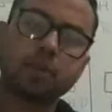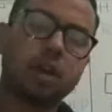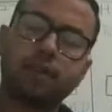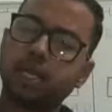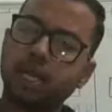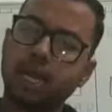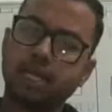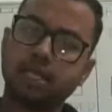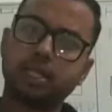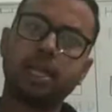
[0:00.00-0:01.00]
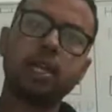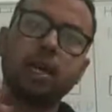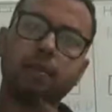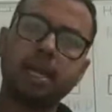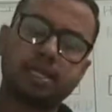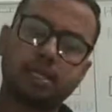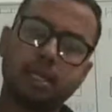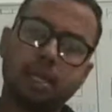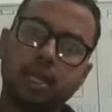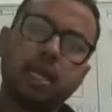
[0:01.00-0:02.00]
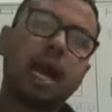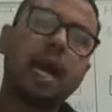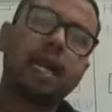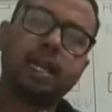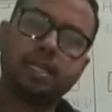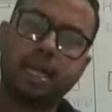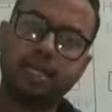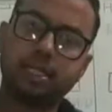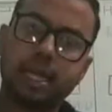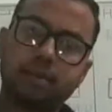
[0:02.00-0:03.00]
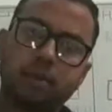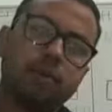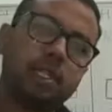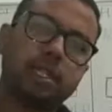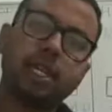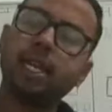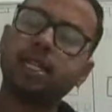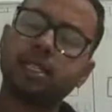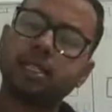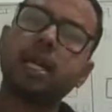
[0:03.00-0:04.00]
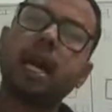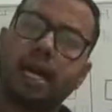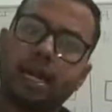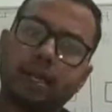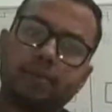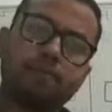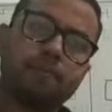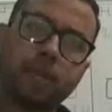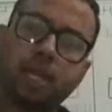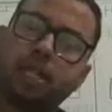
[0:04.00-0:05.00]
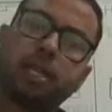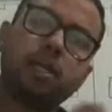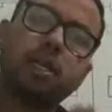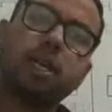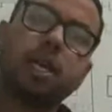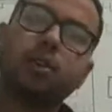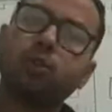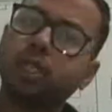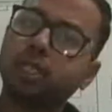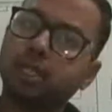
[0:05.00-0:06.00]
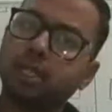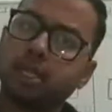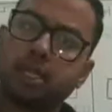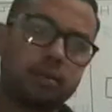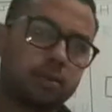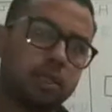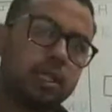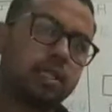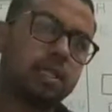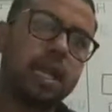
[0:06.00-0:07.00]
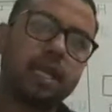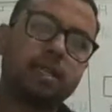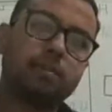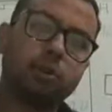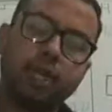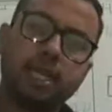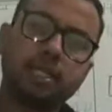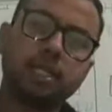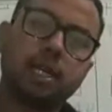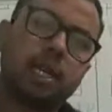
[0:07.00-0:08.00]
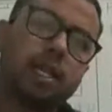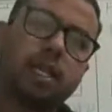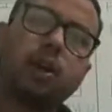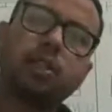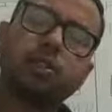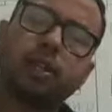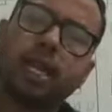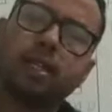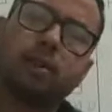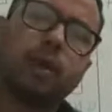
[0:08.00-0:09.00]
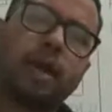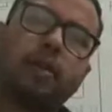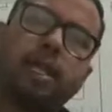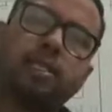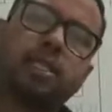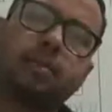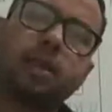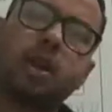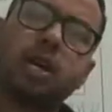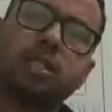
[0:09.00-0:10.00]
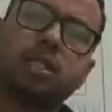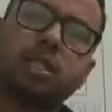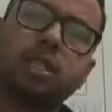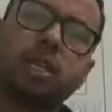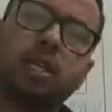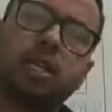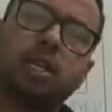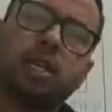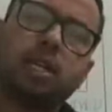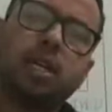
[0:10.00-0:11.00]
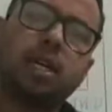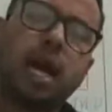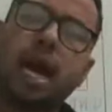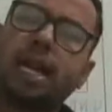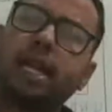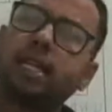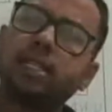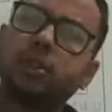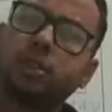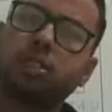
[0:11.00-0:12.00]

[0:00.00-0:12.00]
of S strain plus the RNase enzyme which denatures the RNA. They do this just like protease. They also get virulency because RNA is